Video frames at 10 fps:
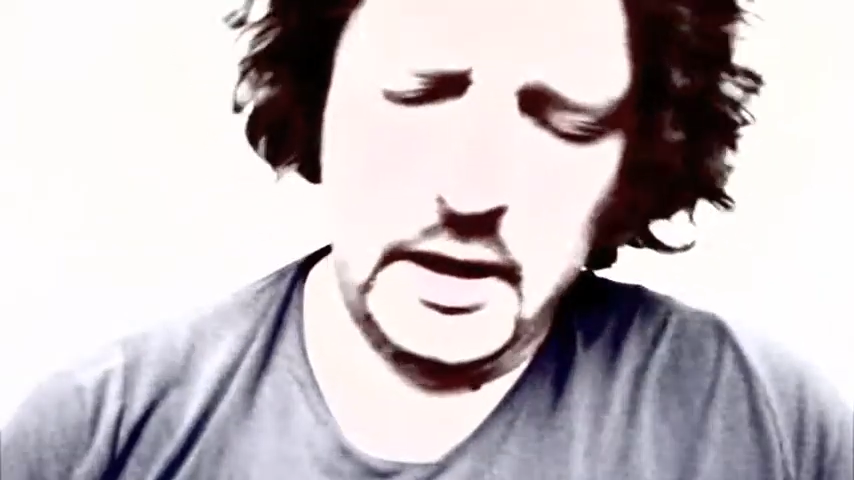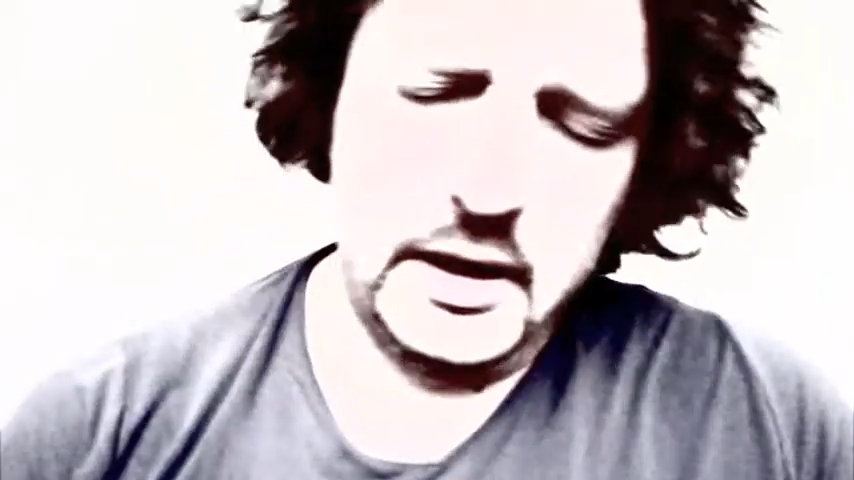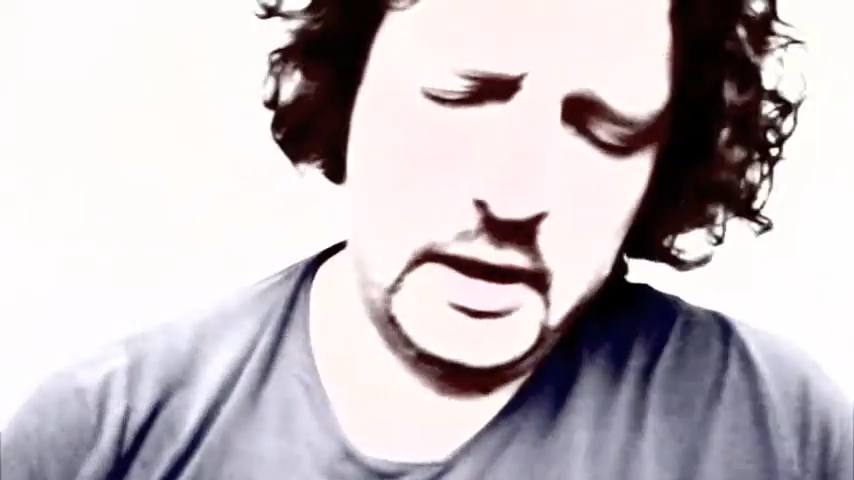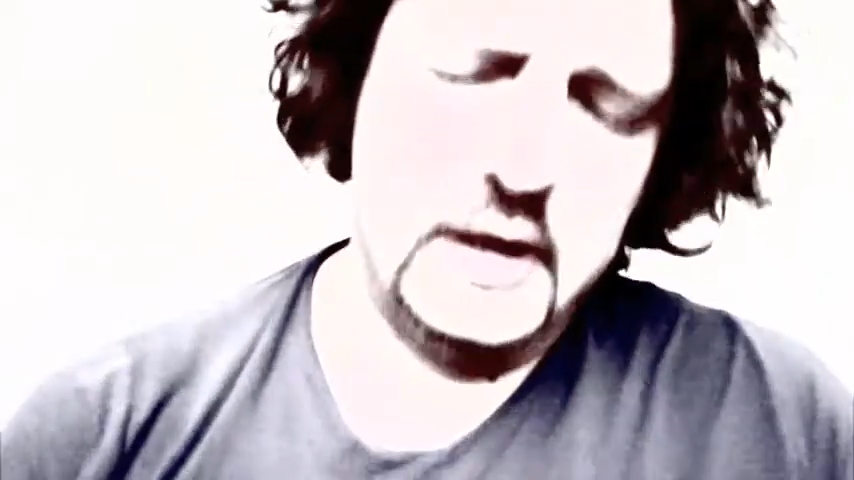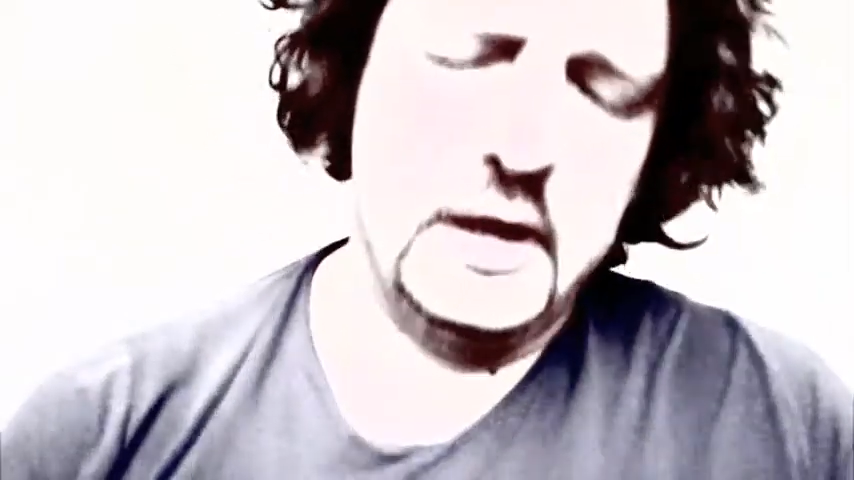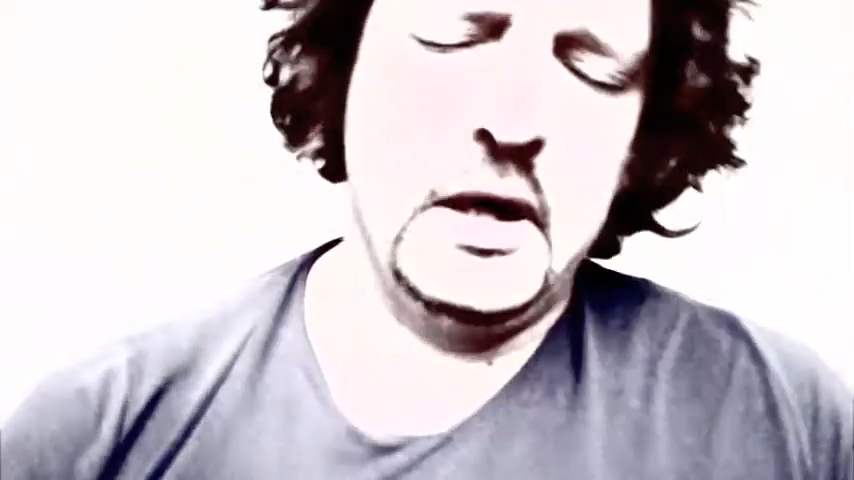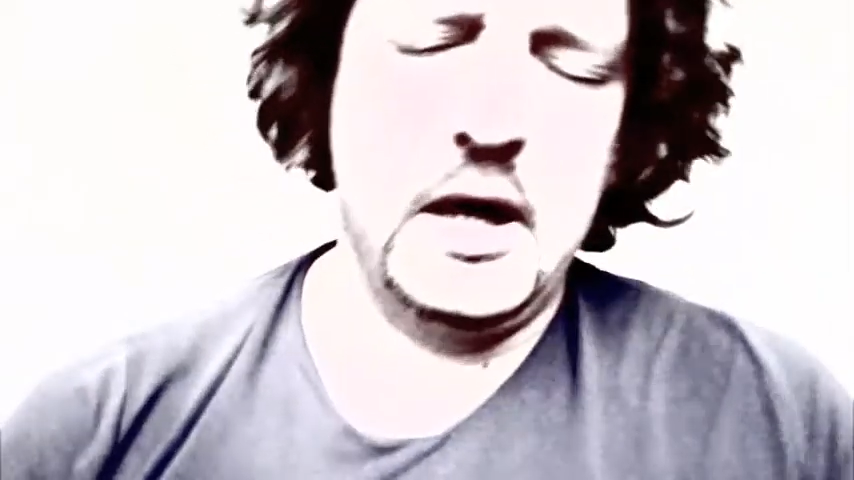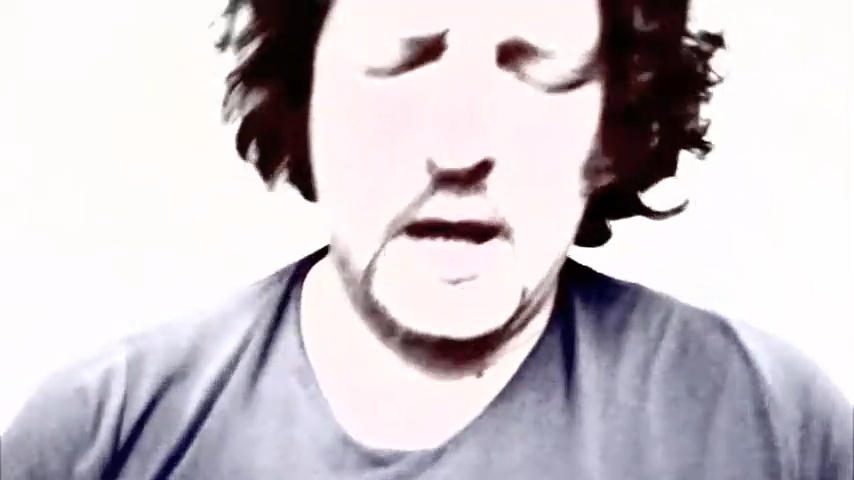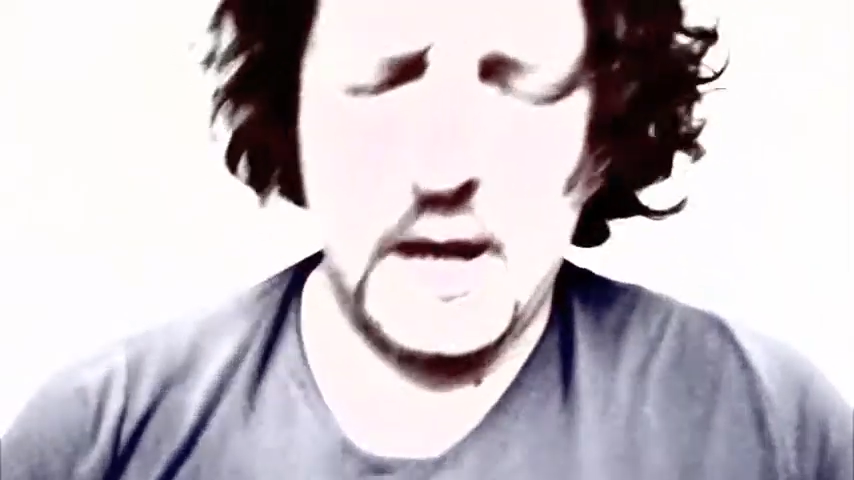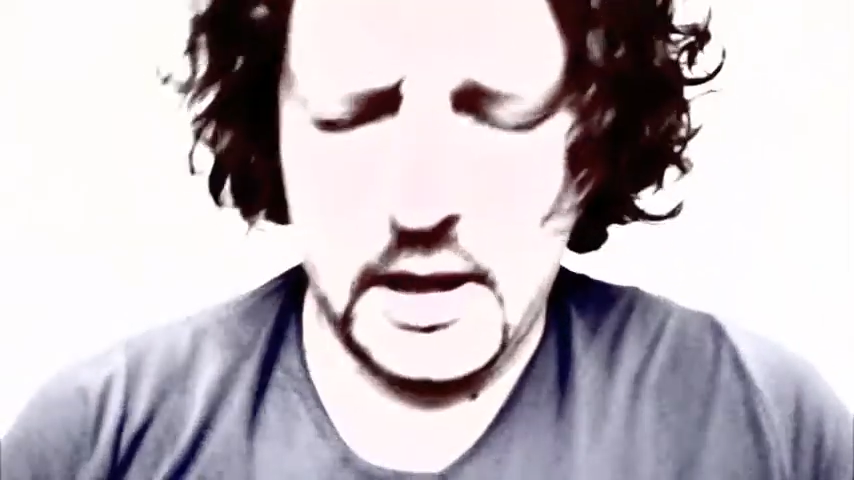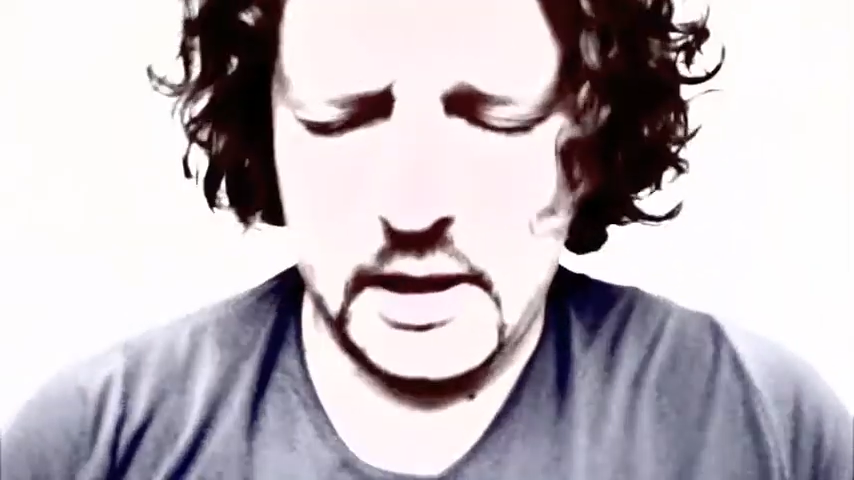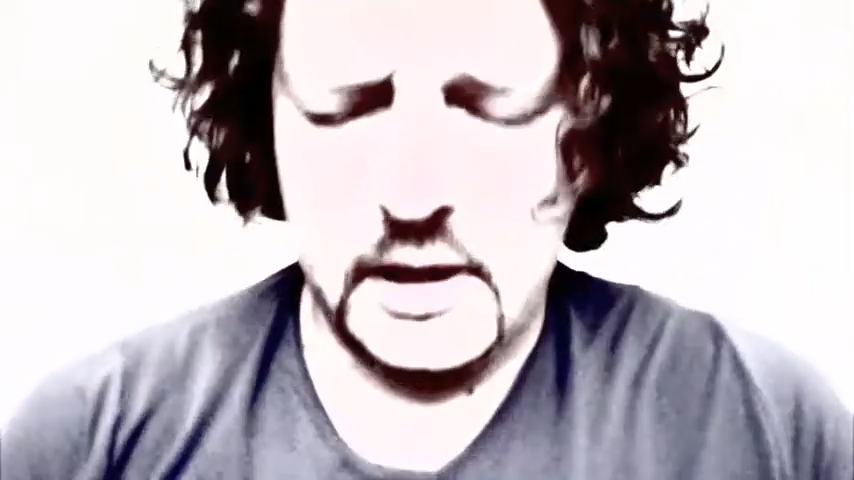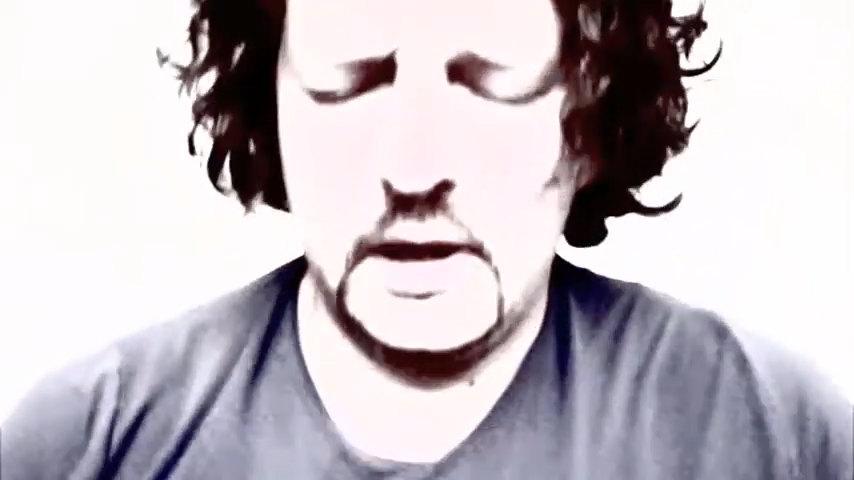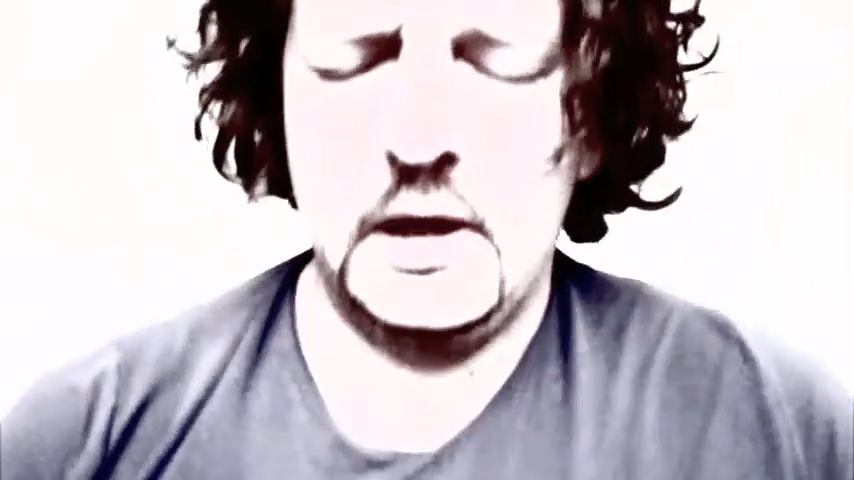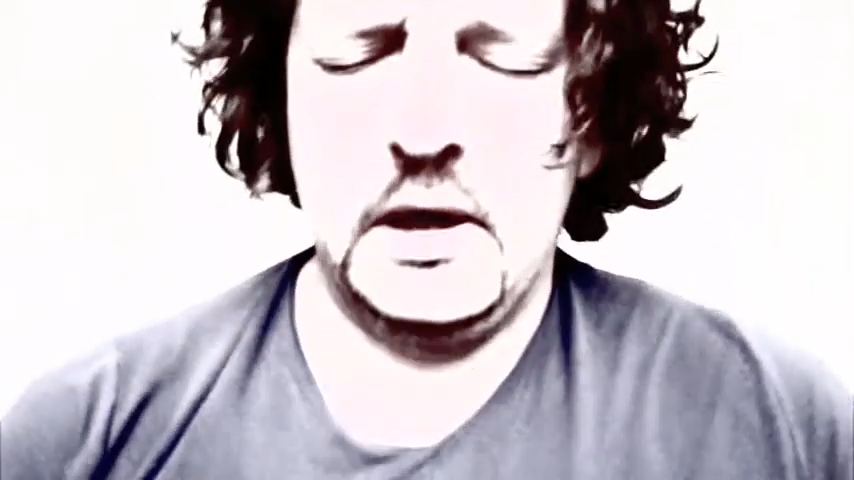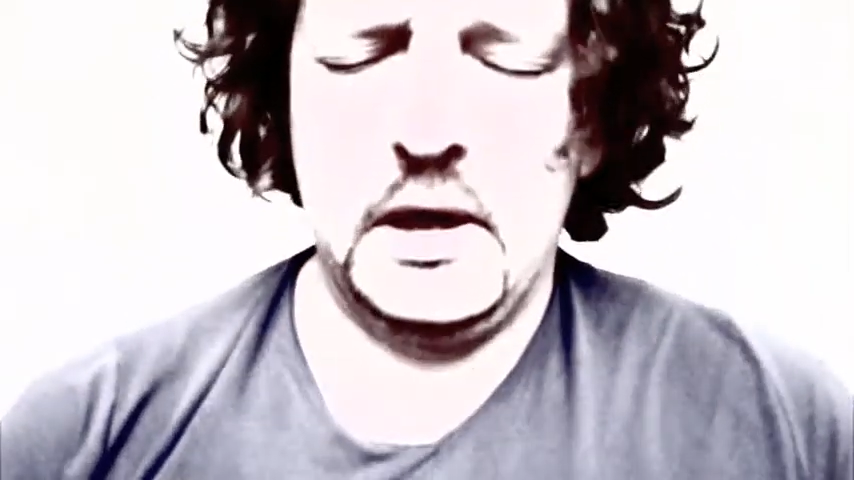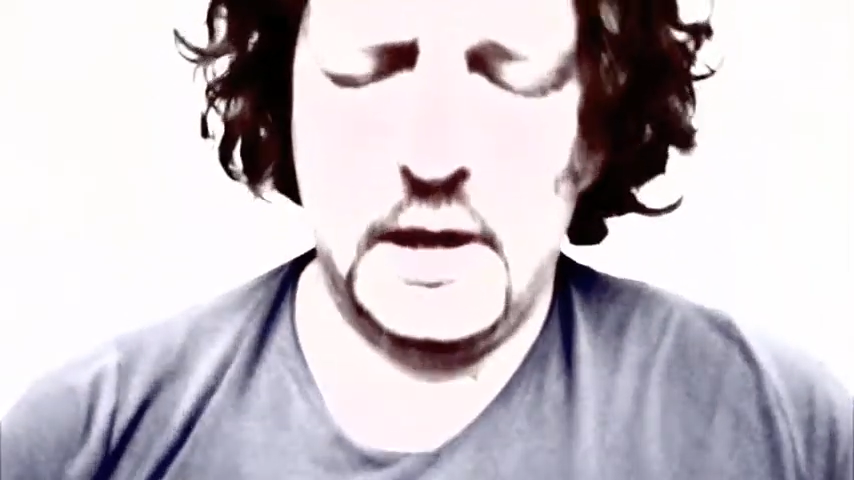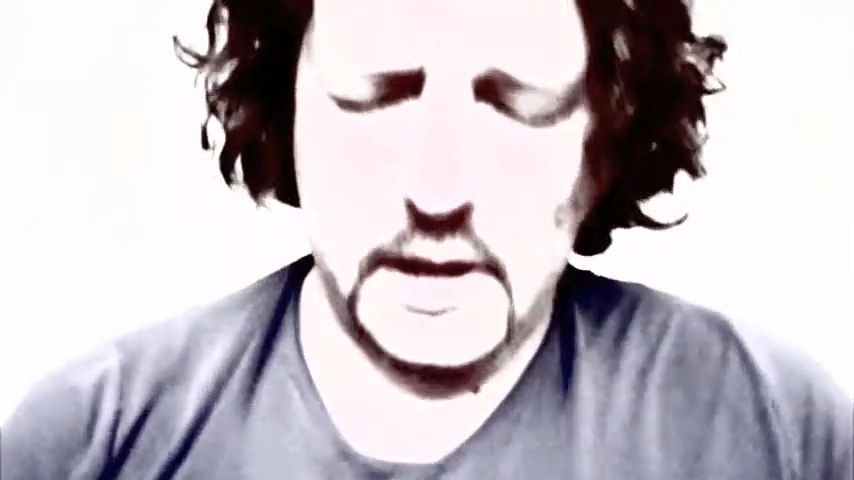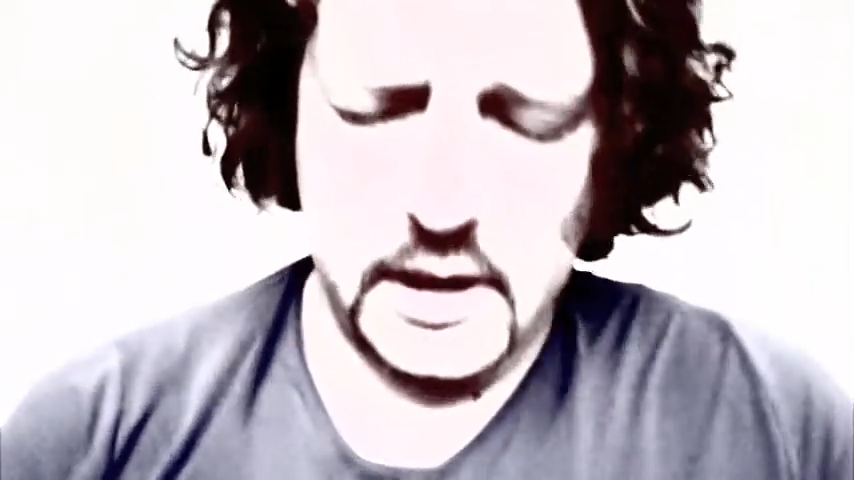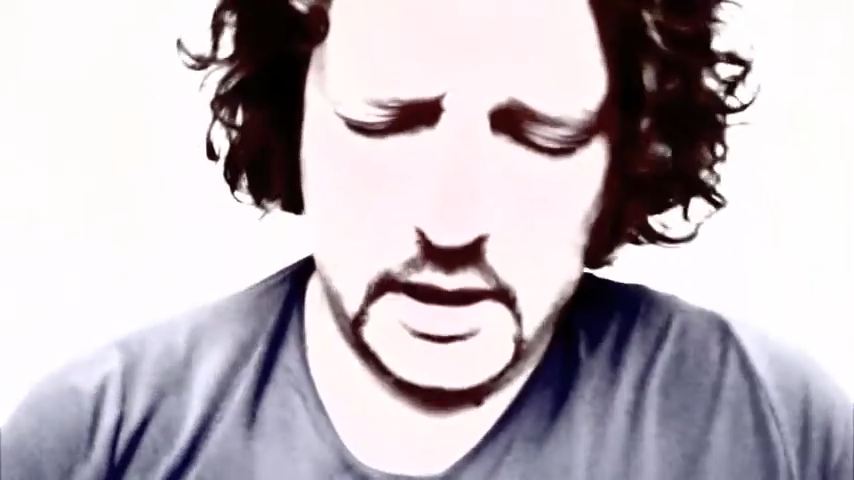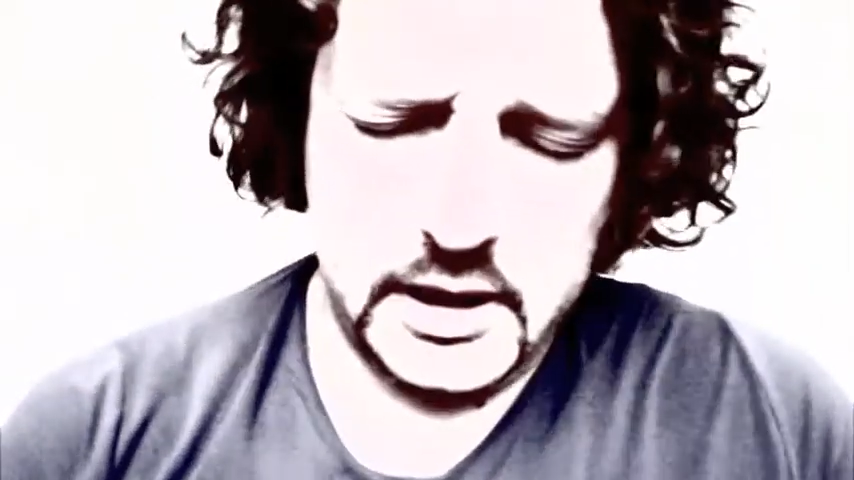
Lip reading: but then it seems to escape or go nowhere,